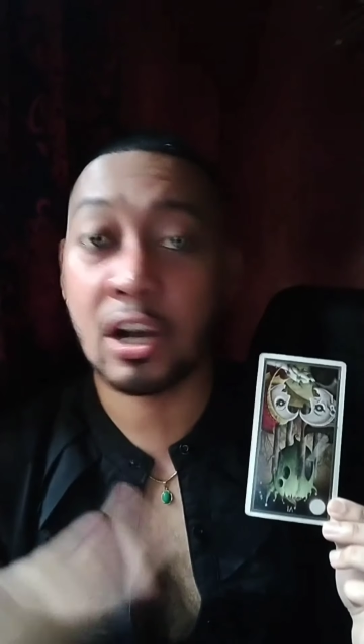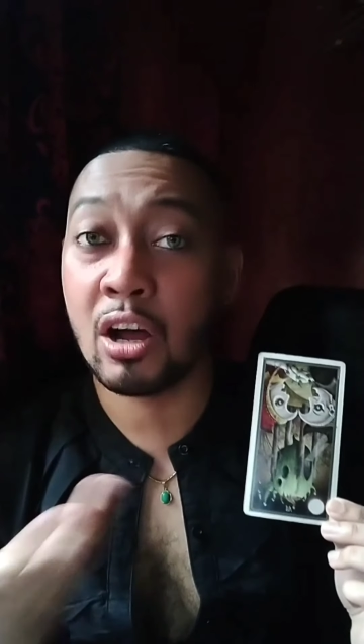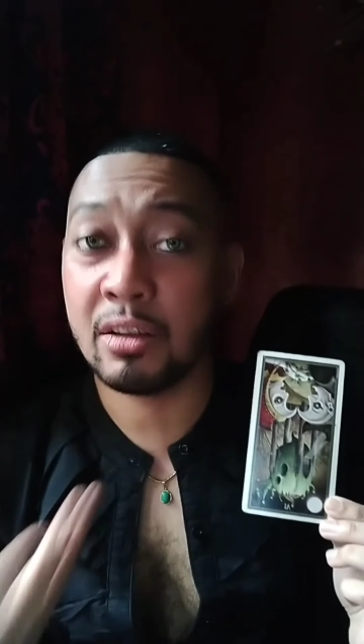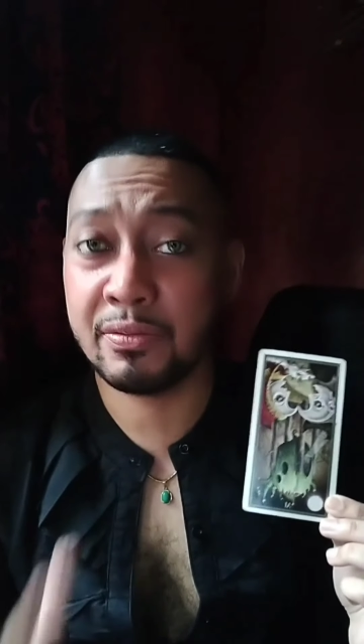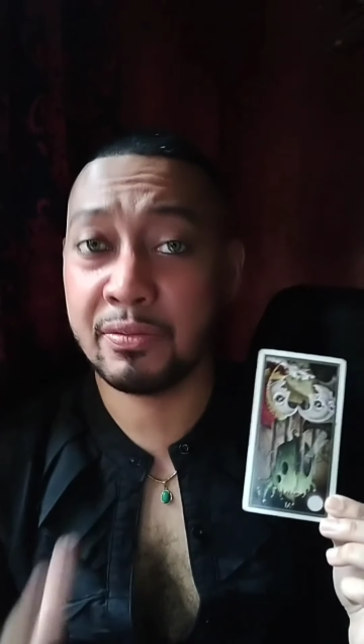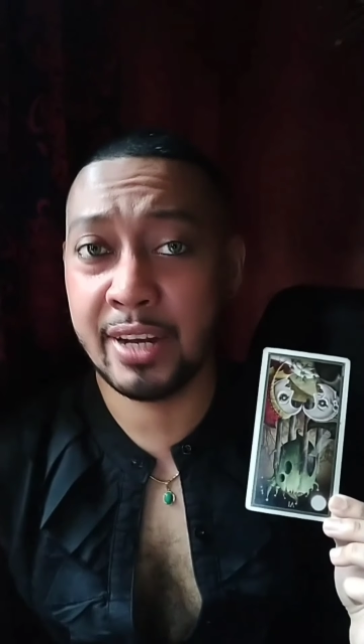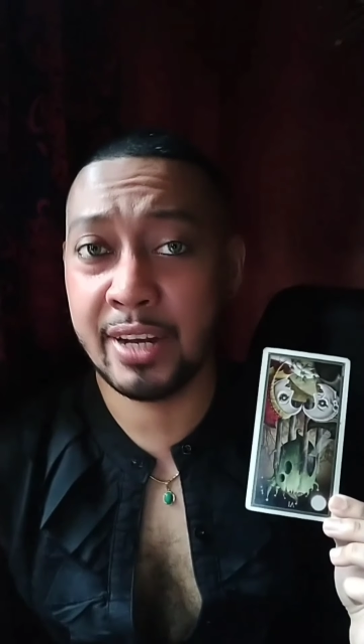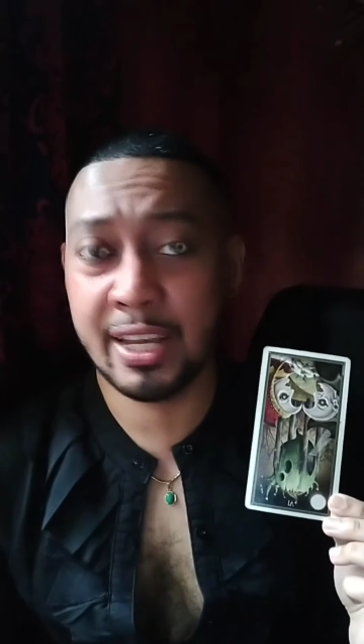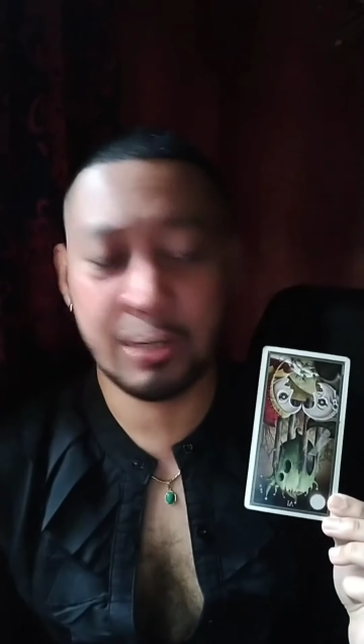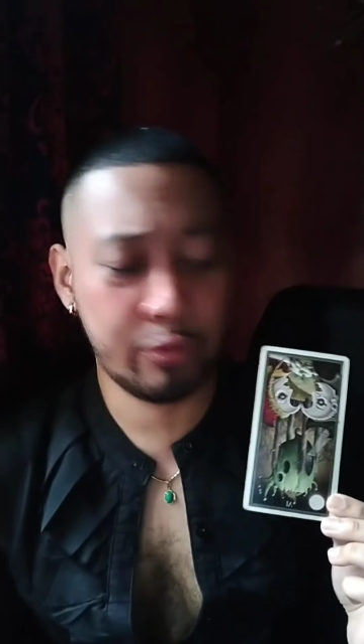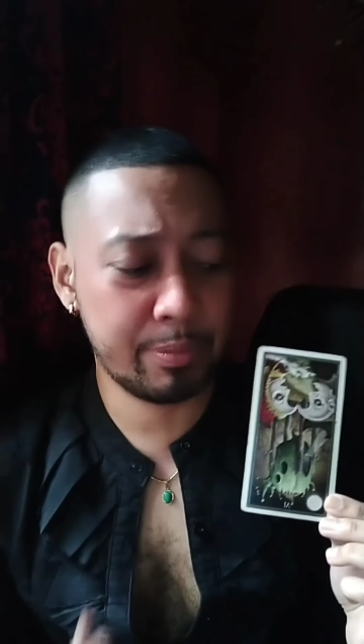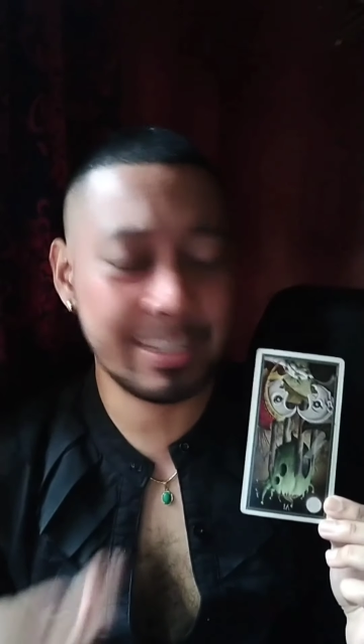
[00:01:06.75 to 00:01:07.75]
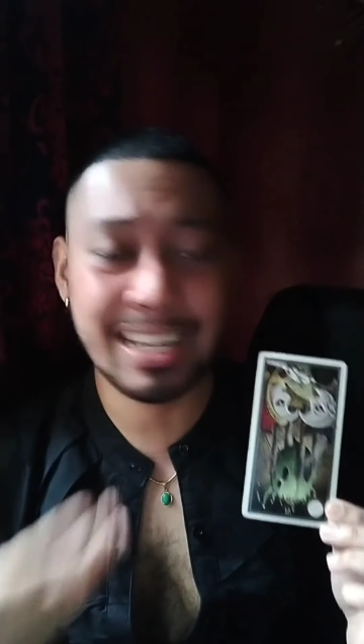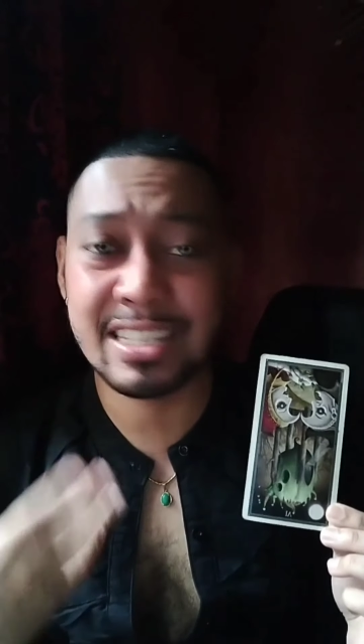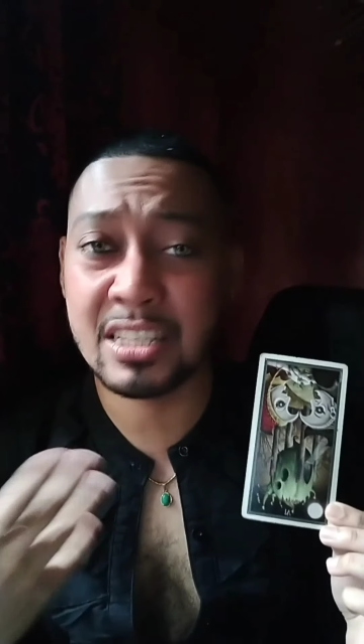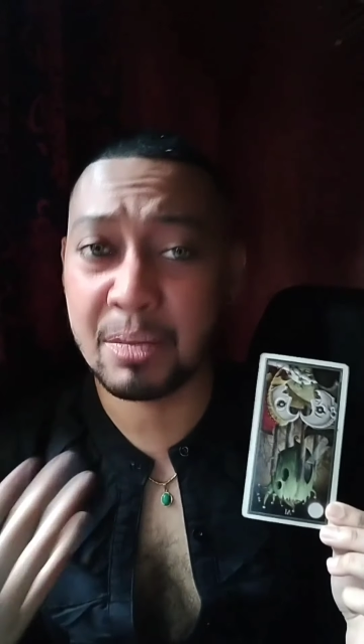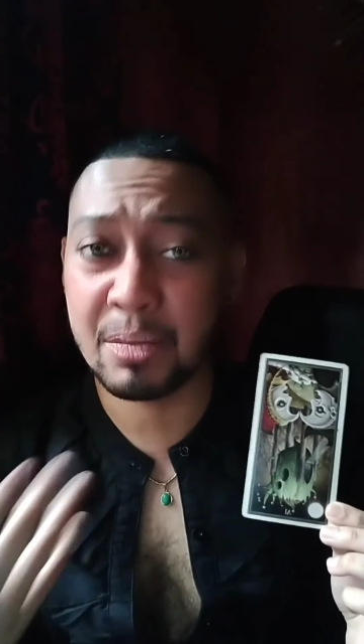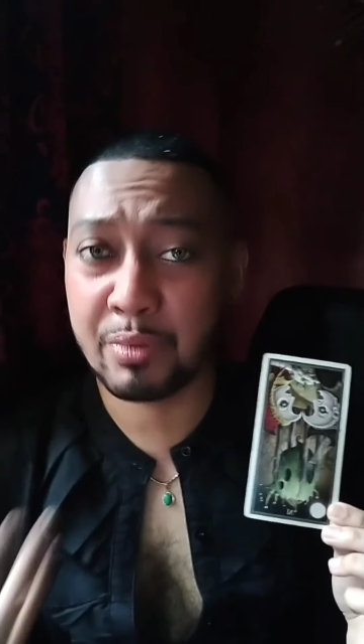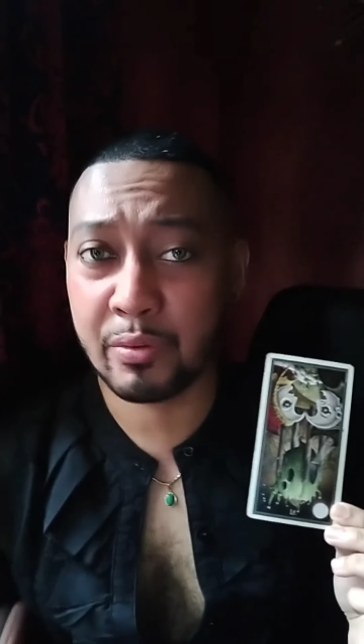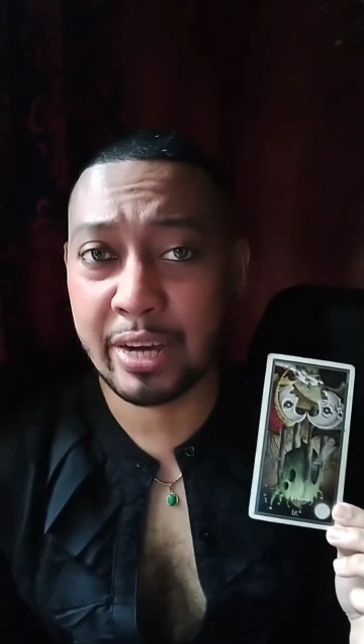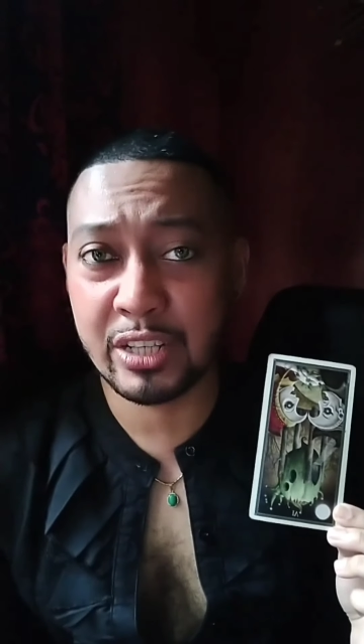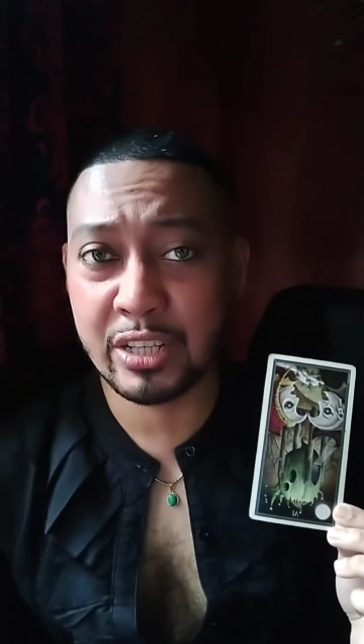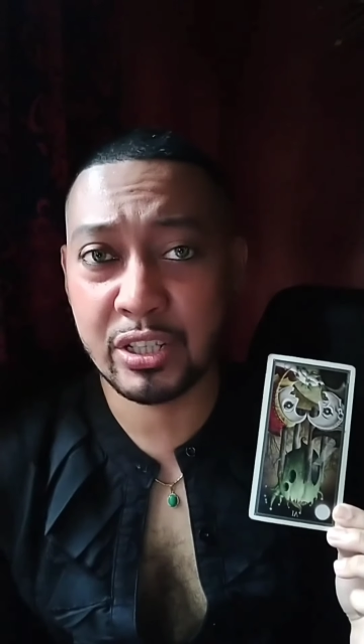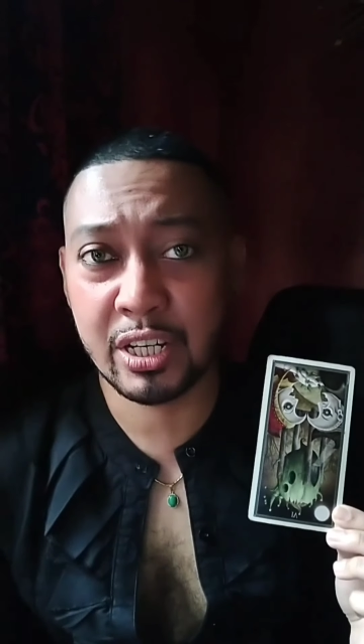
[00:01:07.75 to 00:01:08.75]
conflict, represents
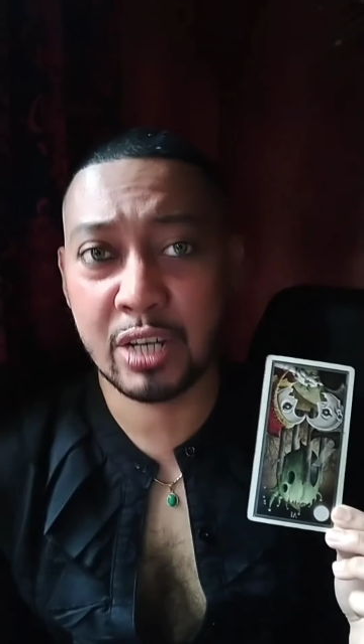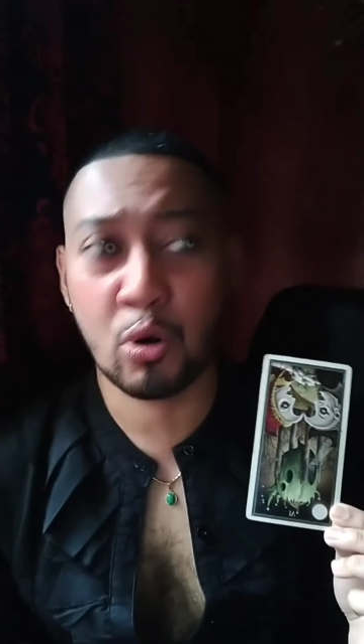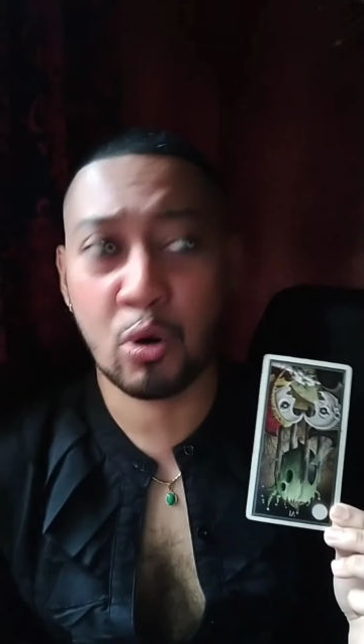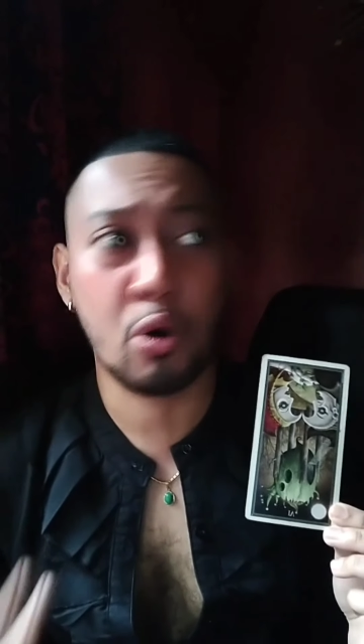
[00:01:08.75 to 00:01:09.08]
separation,